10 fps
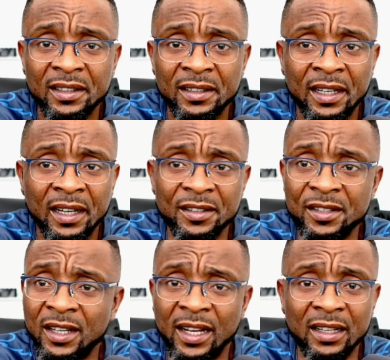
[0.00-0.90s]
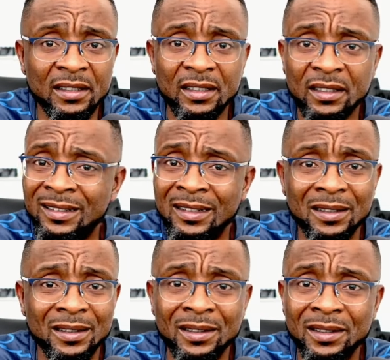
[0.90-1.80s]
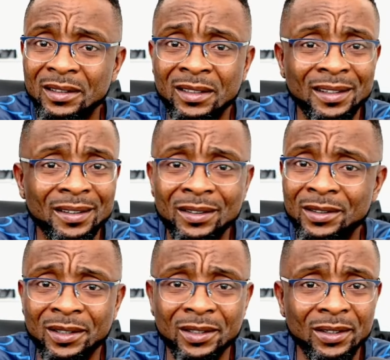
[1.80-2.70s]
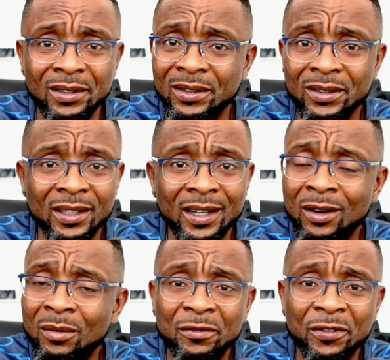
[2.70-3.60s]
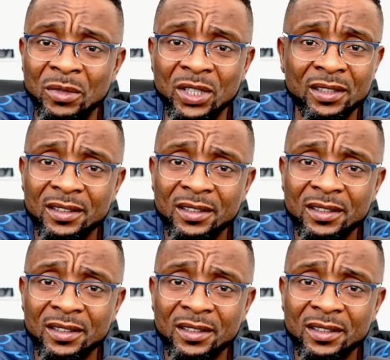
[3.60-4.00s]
Now it's like, no. They are coming for me.